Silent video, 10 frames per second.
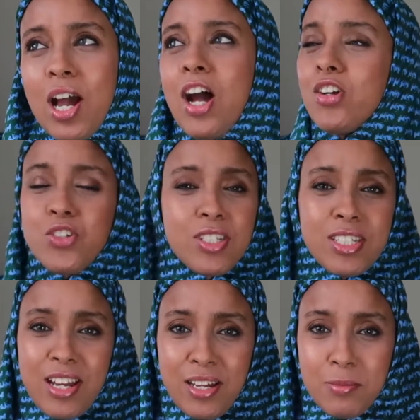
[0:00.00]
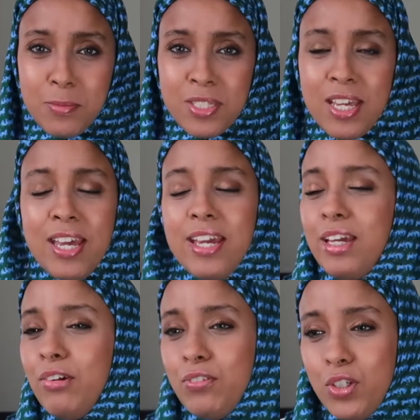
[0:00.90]
100 times.
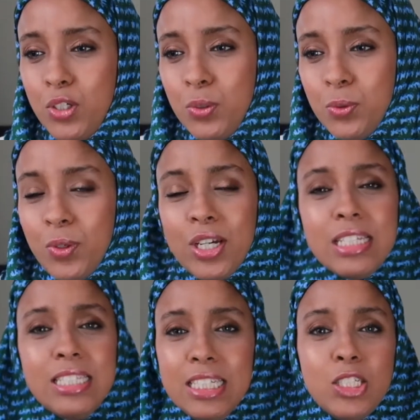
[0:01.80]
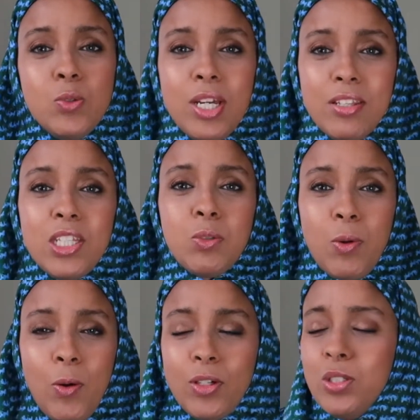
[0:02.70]
If you didn't do anything
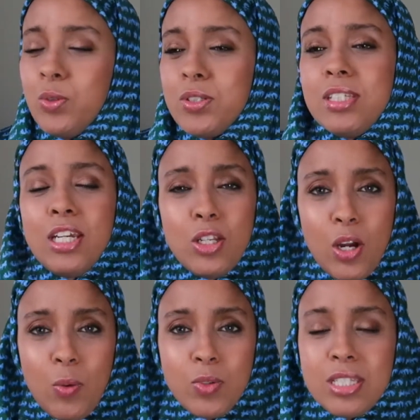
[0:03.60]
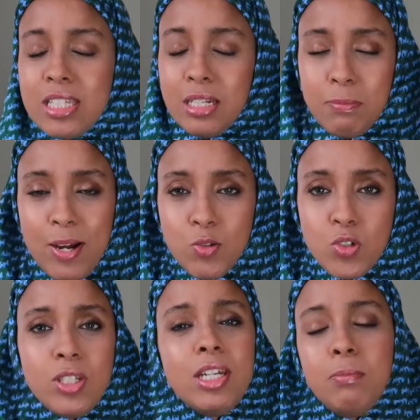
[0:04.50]
wrong, you could say no. Set a
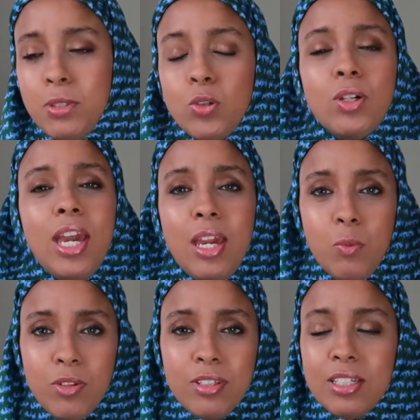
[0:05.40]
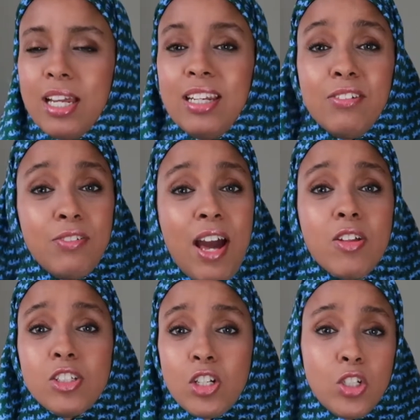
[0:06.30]
boundary and be okay with it. And if
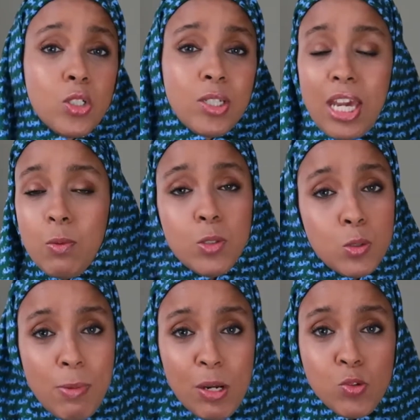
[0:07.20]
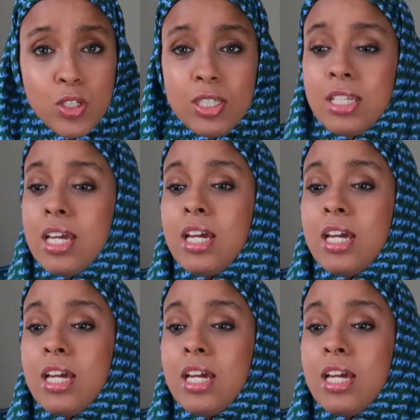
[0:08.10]
others are not okay with your boundaries,